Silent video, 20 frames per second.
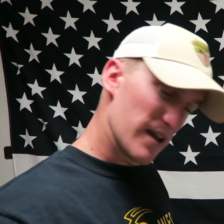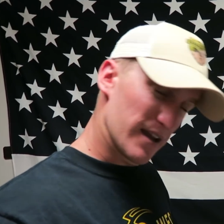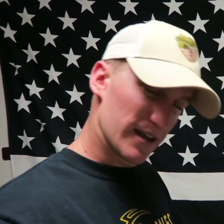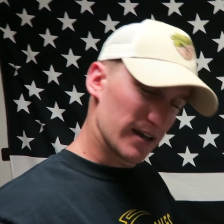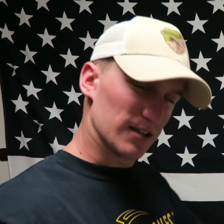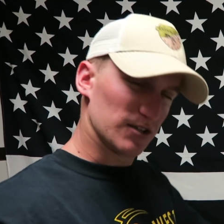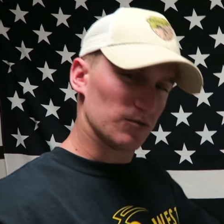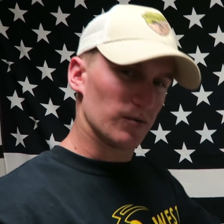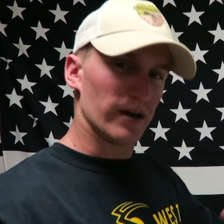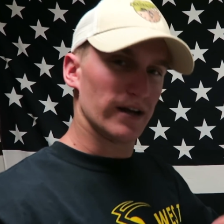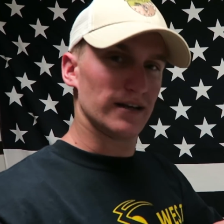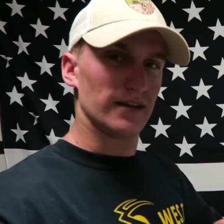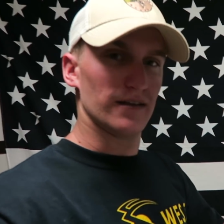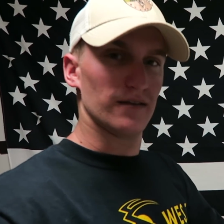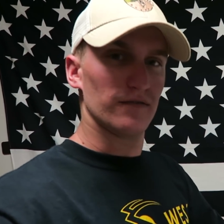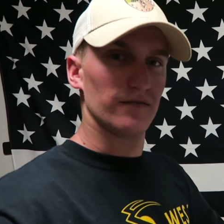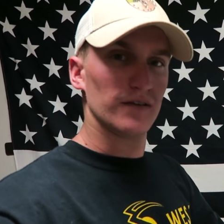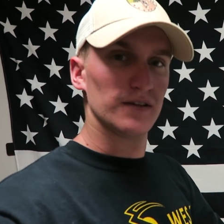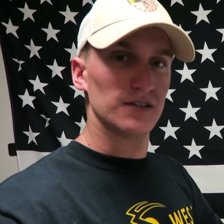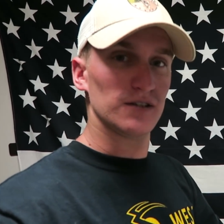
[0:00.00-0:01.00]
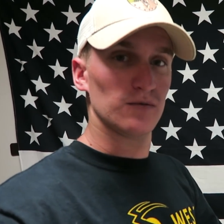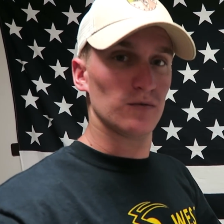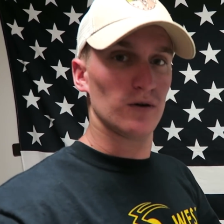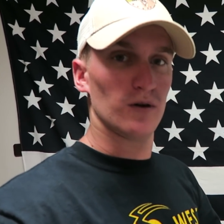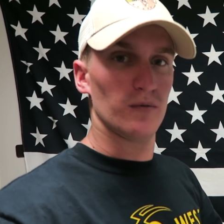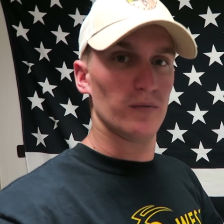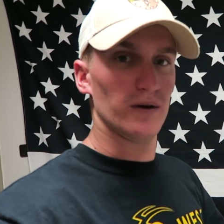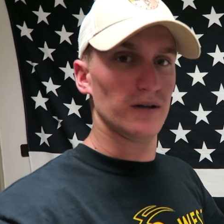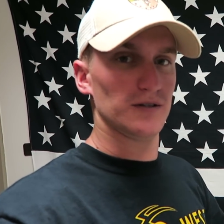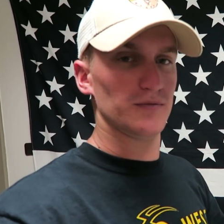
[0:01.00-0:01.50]
making its way into the fishing
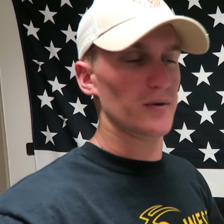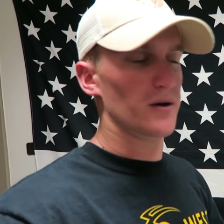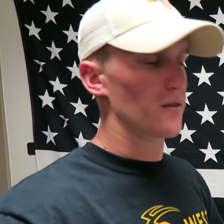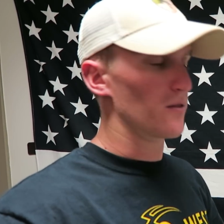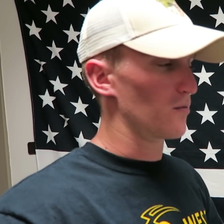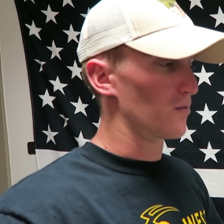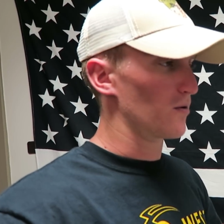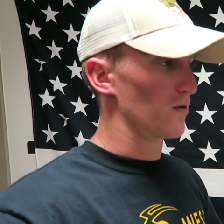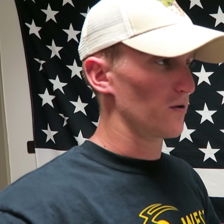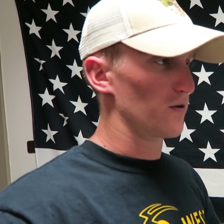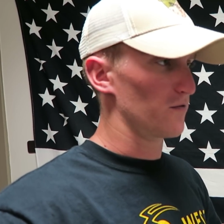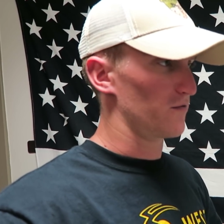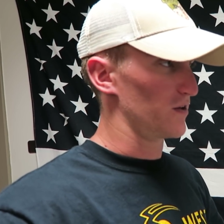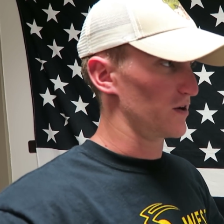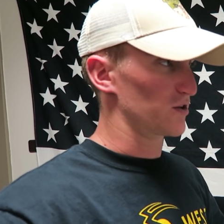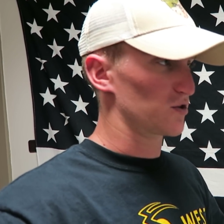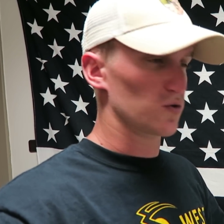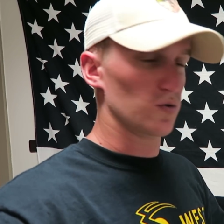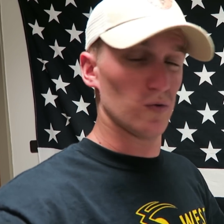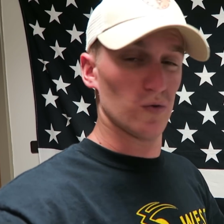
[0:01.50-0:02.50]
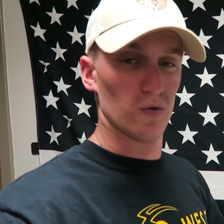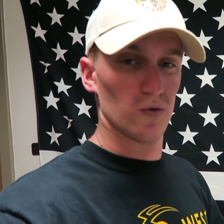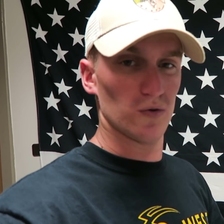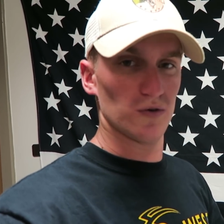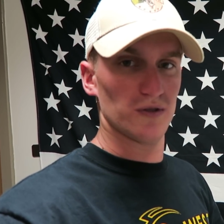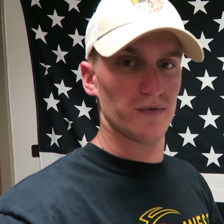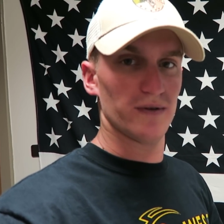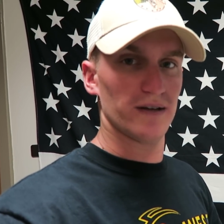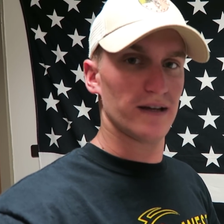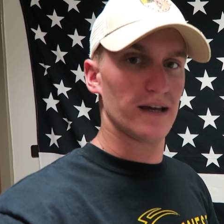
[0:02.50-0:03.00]
world, but it's been in the world of like
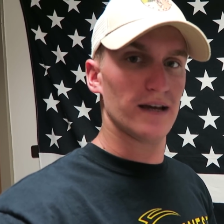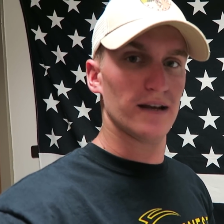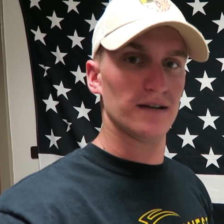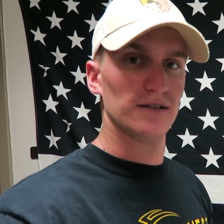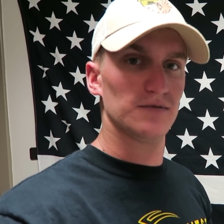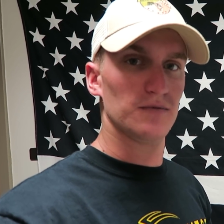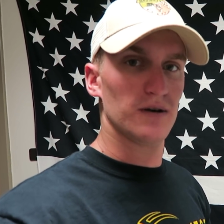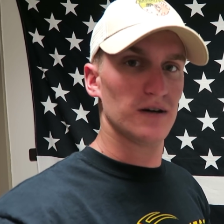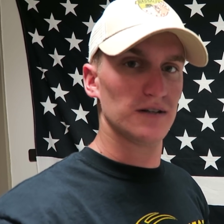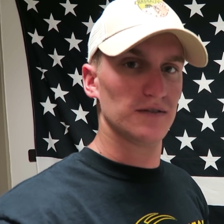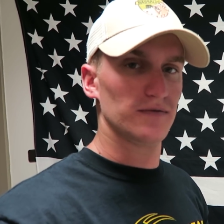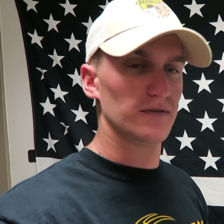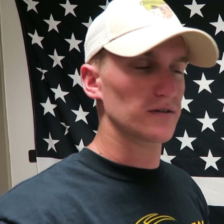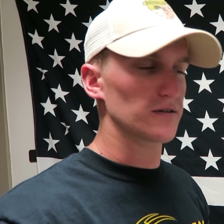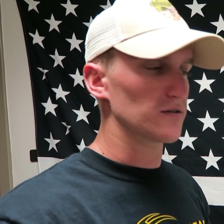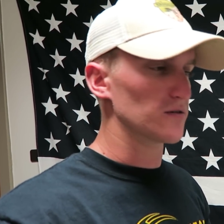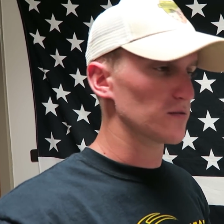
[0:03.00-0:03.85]
tools and mechanics wise for a